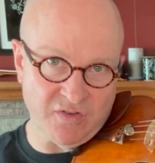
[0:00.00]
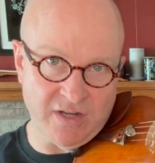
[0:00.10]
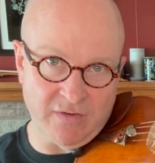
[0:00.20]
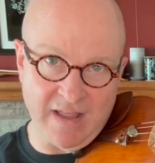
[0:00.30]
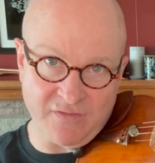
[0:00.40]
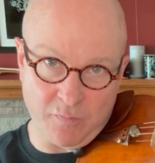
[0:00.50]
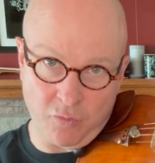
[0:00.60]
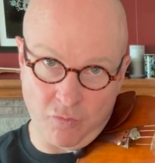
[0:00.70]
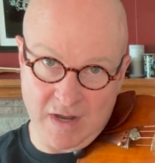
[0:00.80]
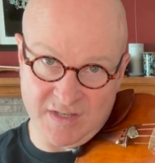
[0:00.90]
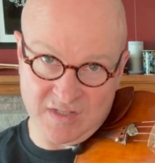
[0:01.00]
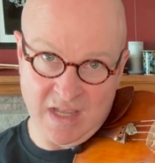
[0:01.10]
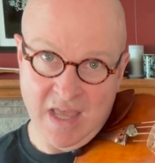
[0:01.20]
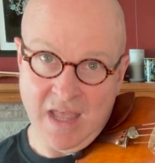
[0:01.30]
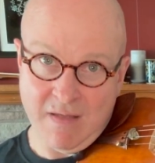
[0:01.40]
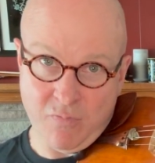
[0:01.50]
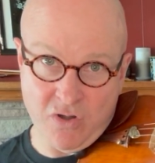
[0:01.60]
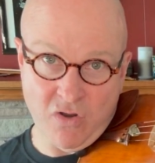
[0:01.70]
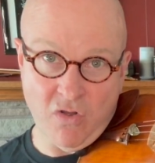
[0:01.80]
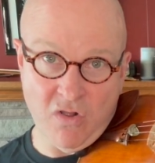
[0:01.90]
So I don't have to press and
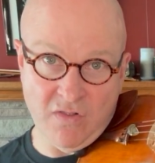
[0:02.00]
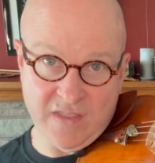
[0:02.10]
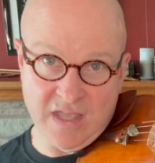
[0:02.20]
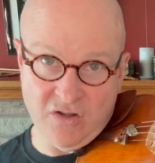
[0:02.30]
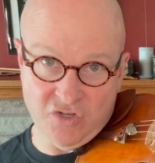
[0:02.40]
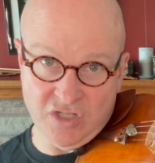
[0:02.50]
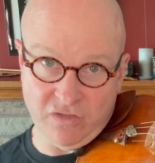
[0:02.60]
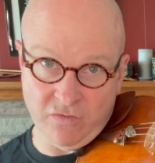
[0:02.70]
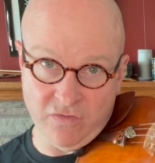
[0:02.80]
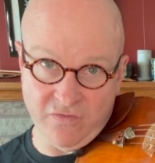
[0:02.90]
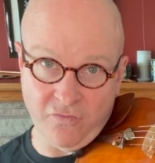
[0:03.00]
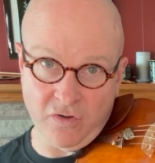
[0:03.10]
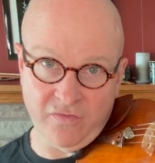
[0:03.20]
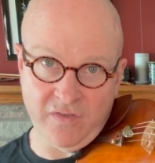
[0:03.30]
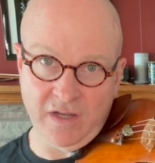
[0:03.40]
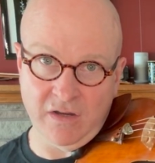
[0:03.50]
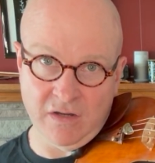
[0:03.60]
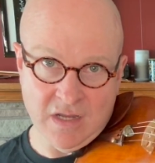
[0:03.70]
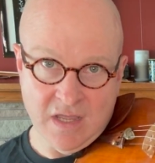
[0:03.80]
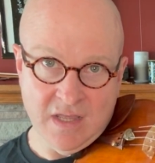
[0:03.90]
put all the energy through the 4th
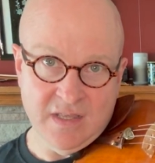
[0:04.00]
finger.